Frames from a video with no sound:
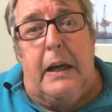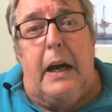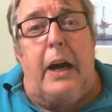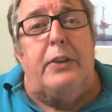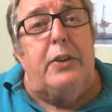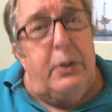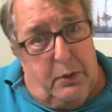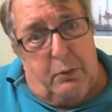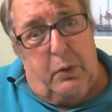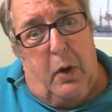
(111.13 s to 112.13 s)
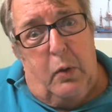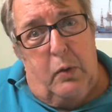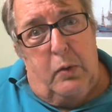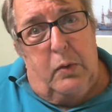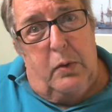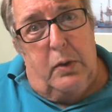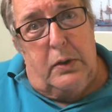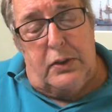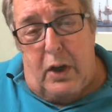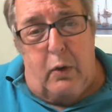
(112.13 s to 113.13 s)
a tuna roll.
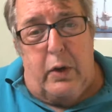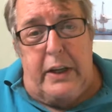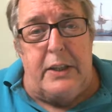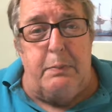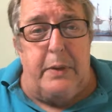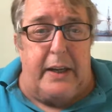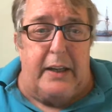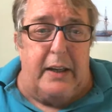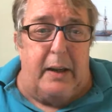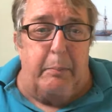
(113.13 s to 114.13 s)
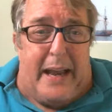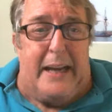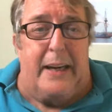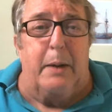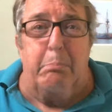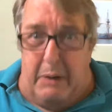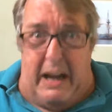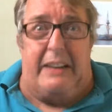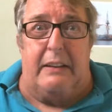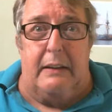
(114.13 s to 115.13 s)
So he's being a pain in the
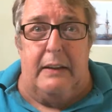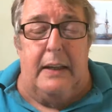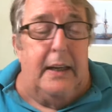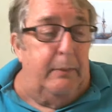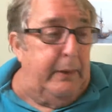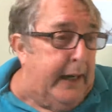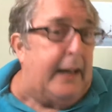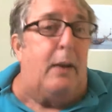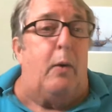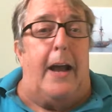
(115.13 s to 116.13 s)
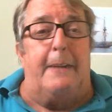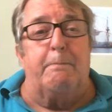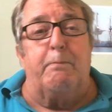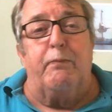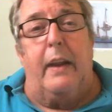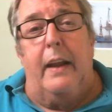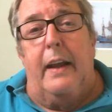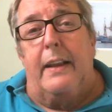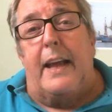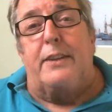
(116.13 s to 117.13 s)
butt. But anyway,
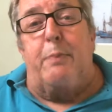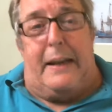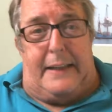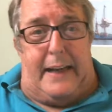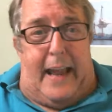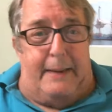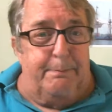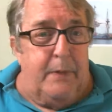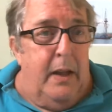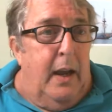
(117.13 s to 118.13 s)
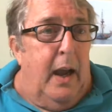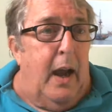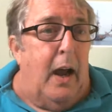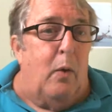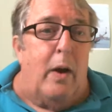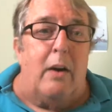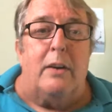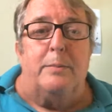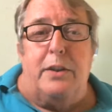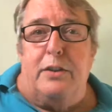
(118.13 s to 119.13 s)
that's Brat the cat.
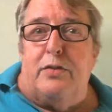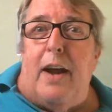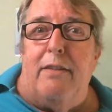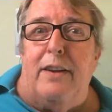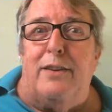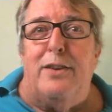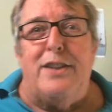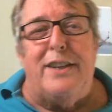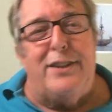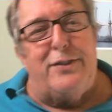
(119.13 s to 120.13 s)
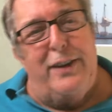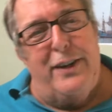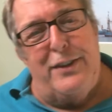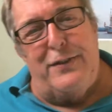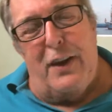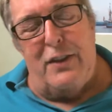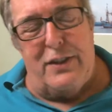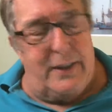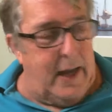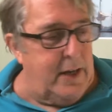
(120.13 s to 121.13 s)
Welcome to Travel and Cruise Industry News,
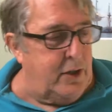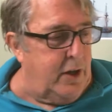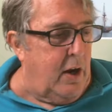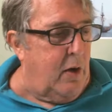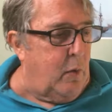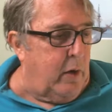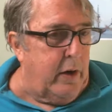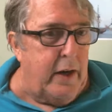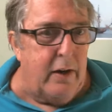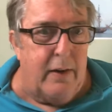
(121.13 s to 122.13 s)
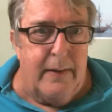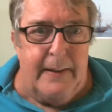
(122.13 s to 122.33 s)
folks. As you know, we're here